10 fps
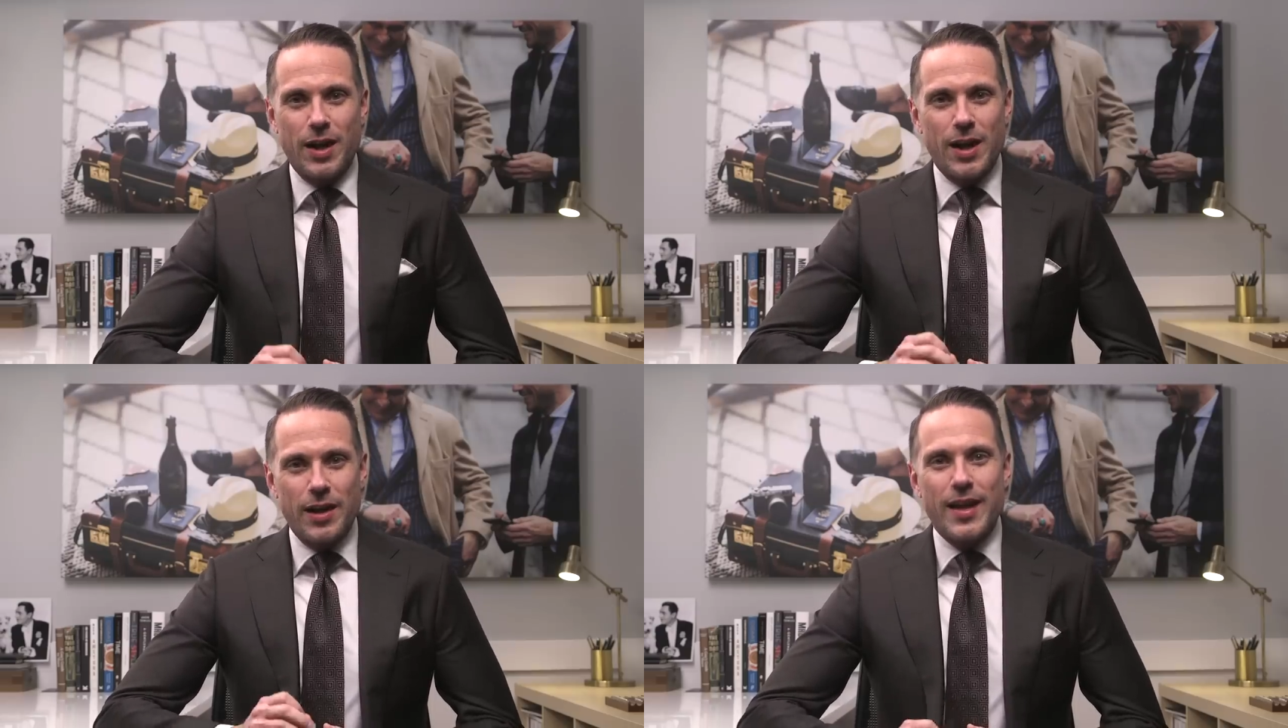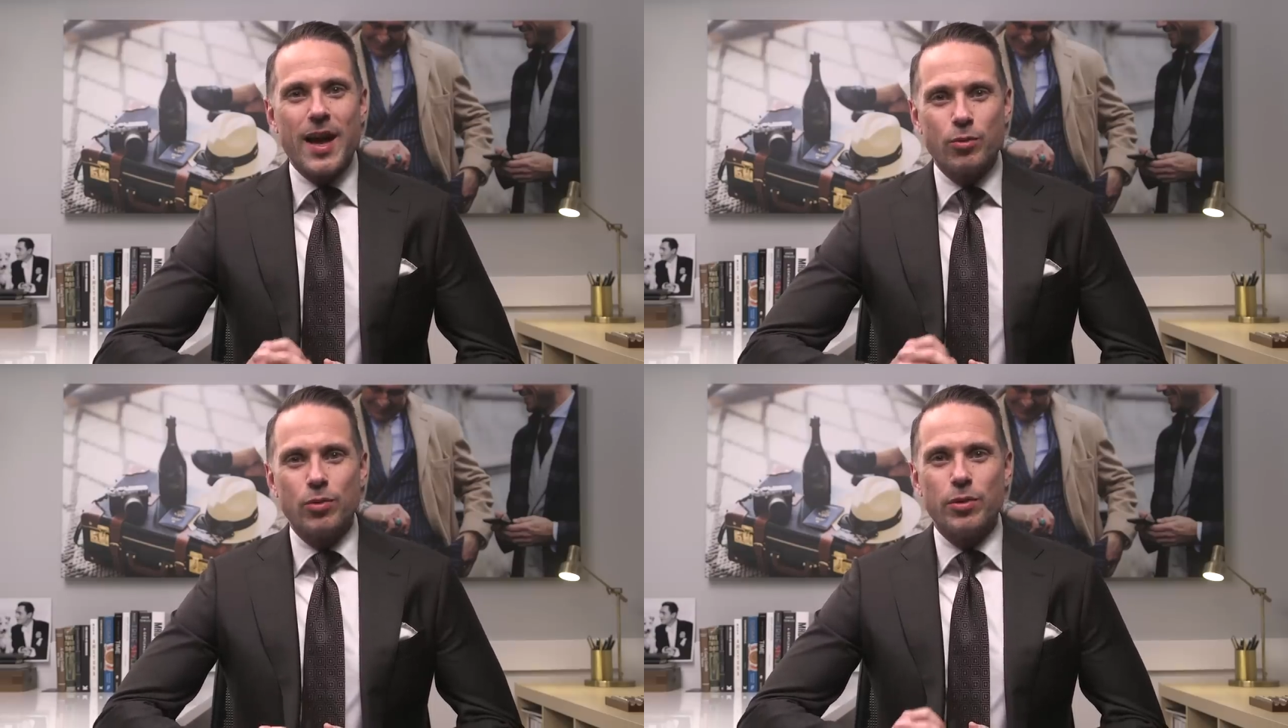And
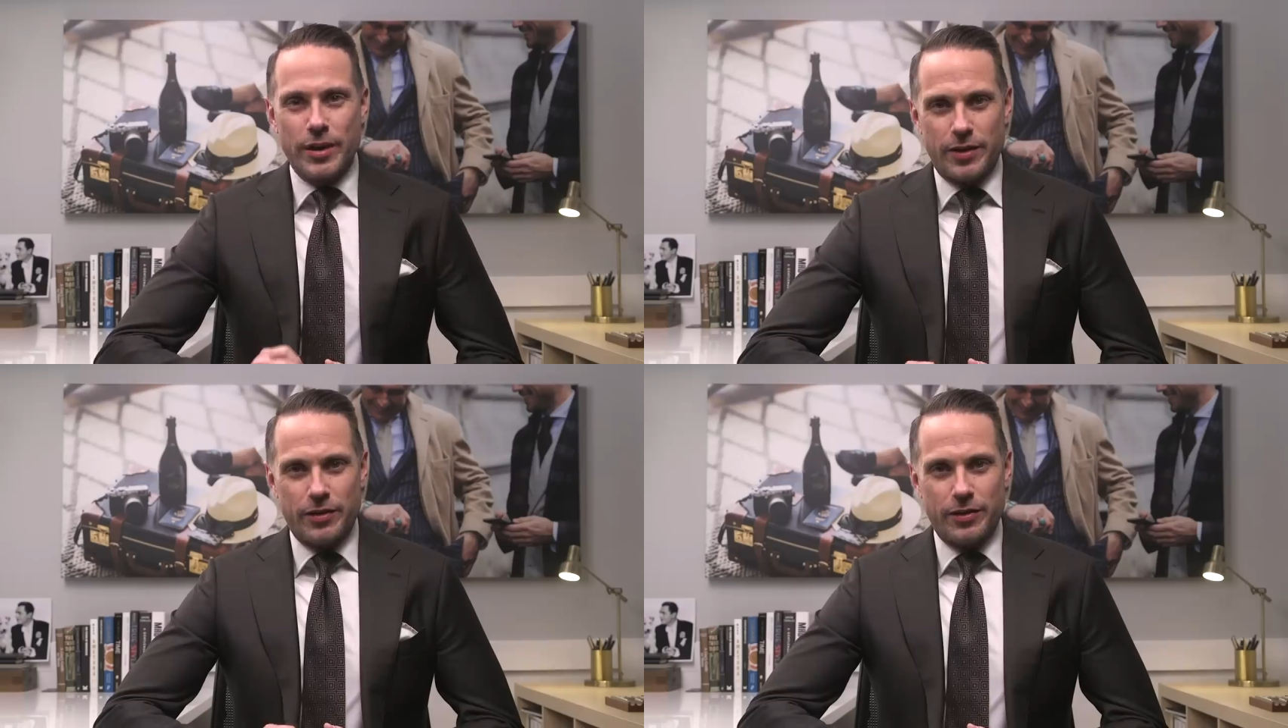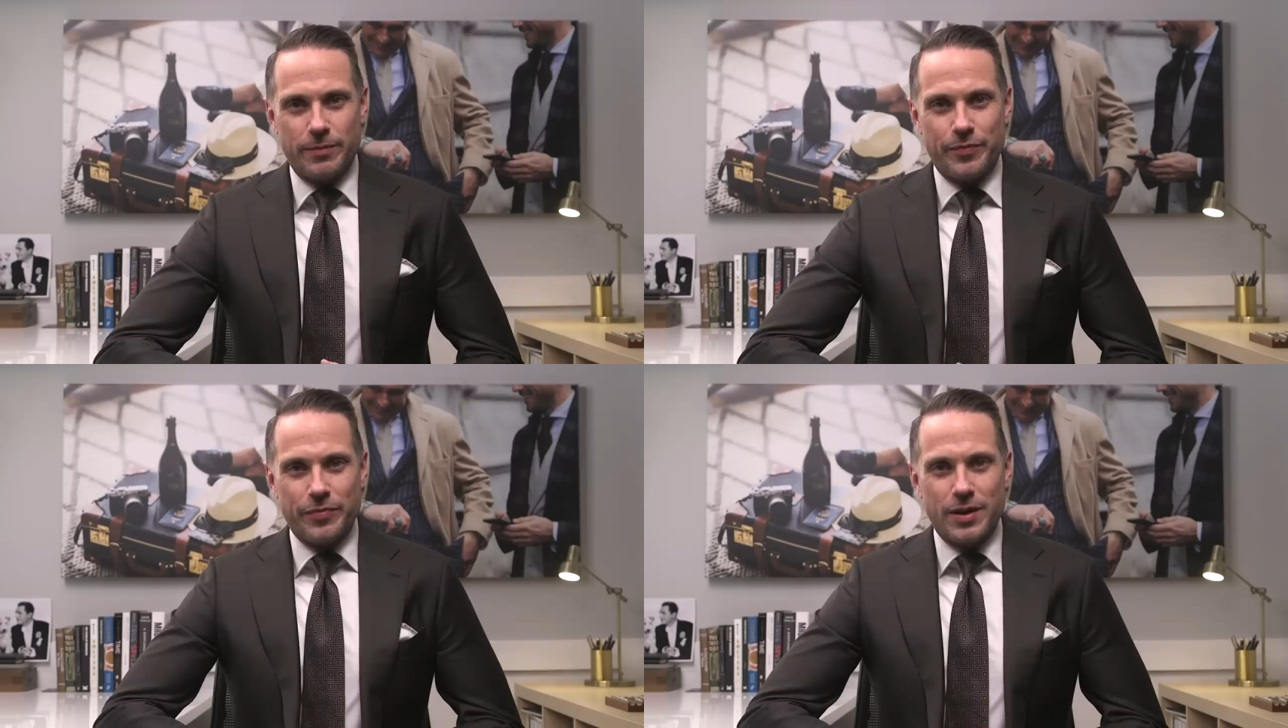that rule is
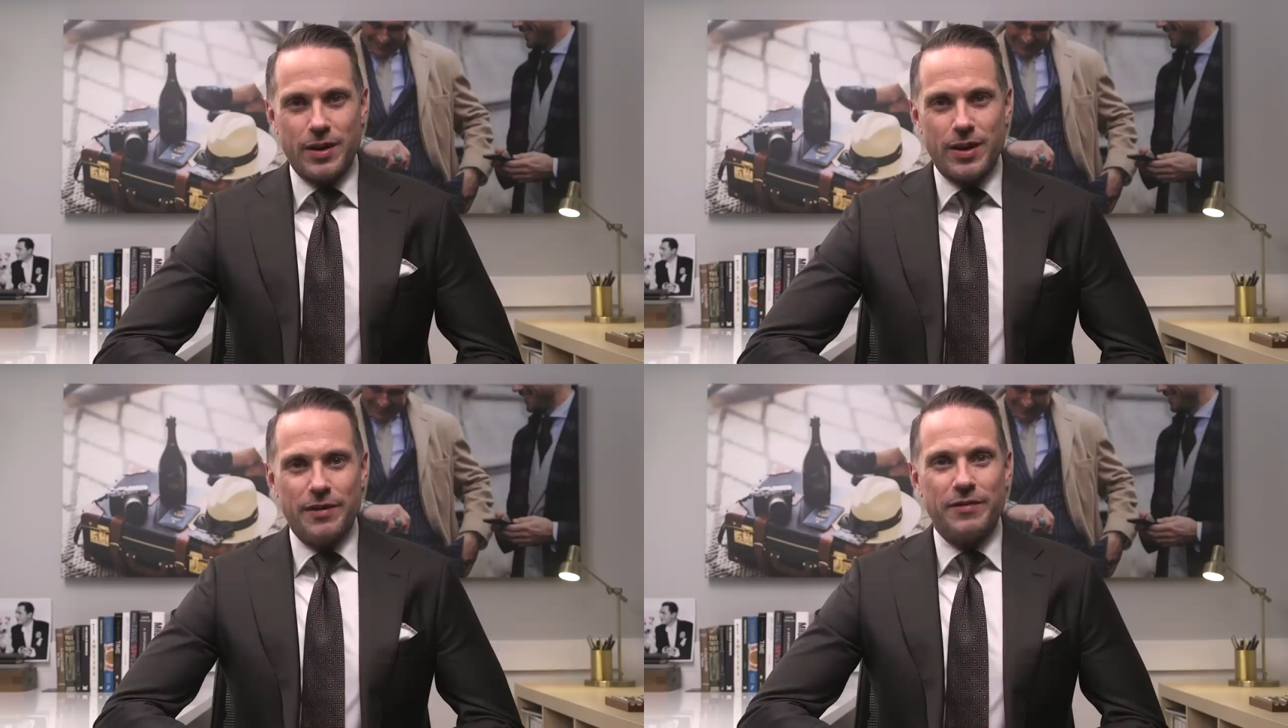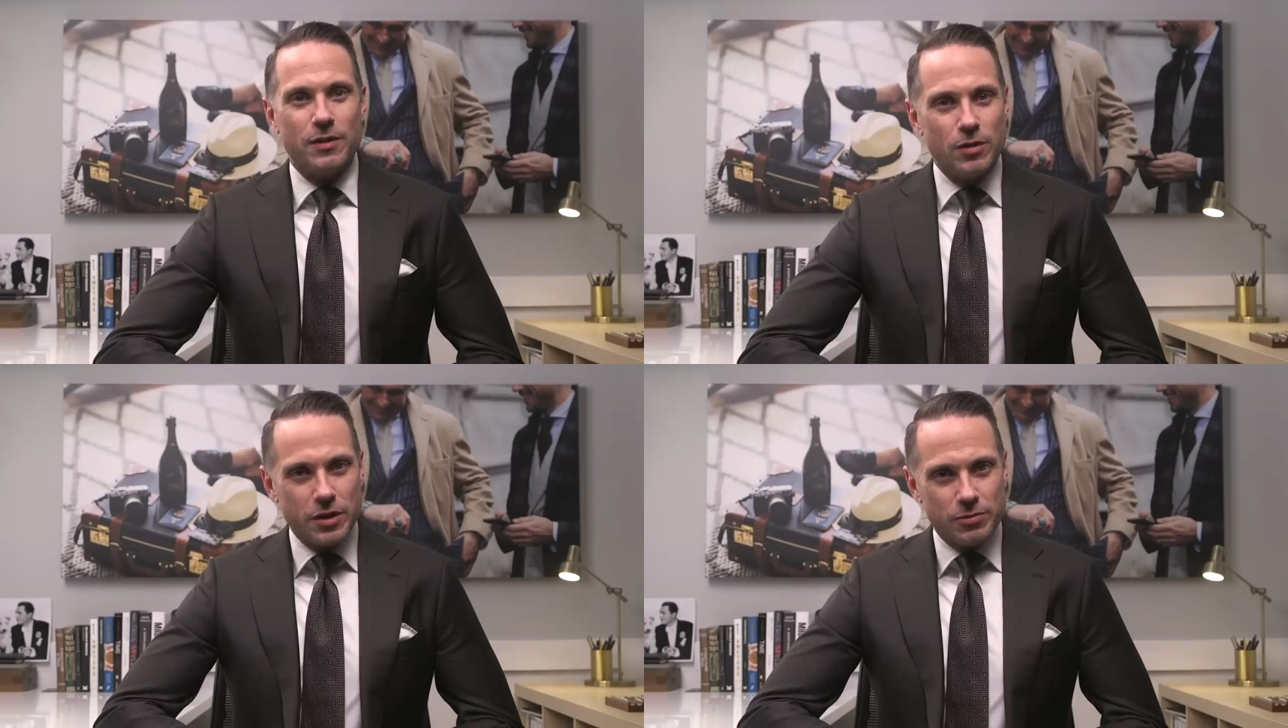if
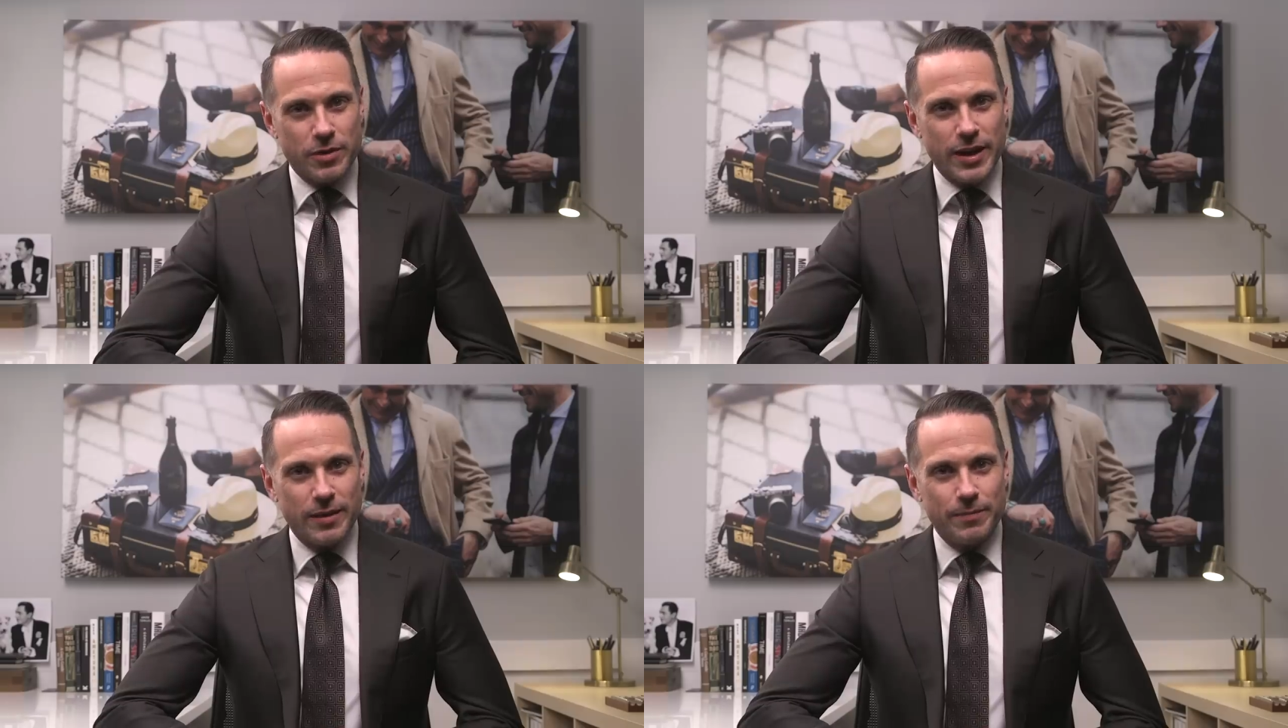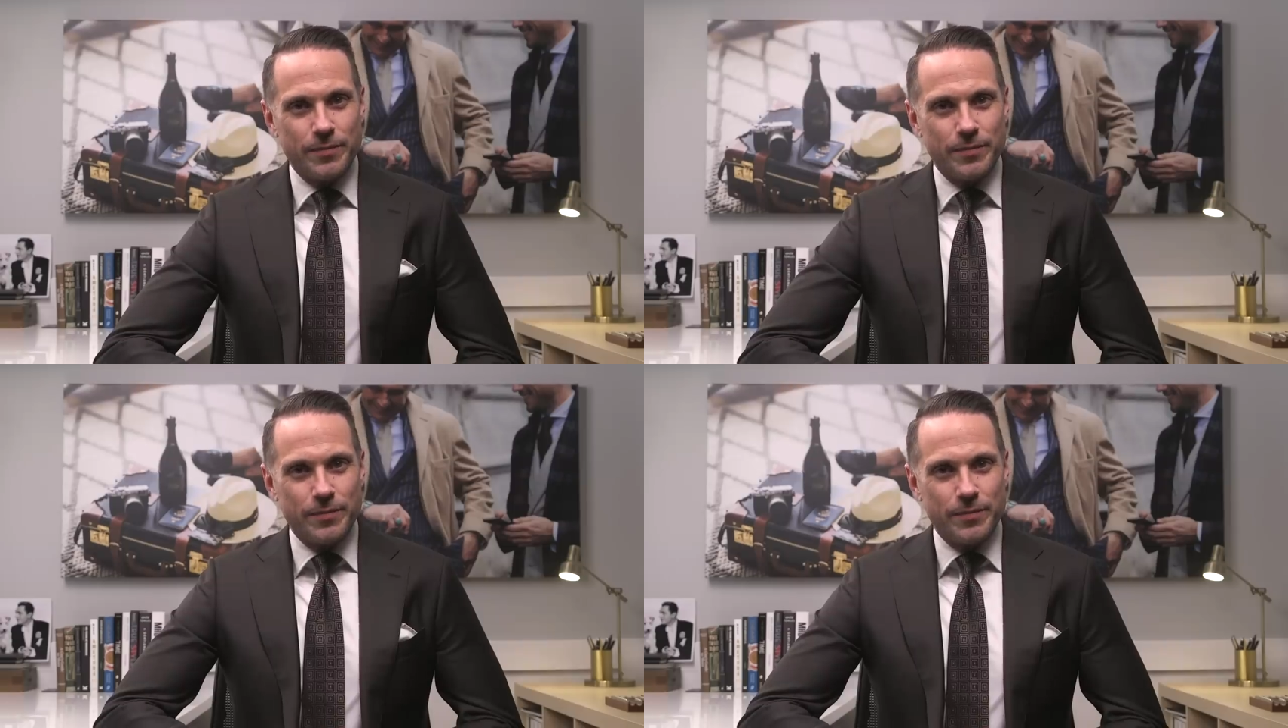it looks right,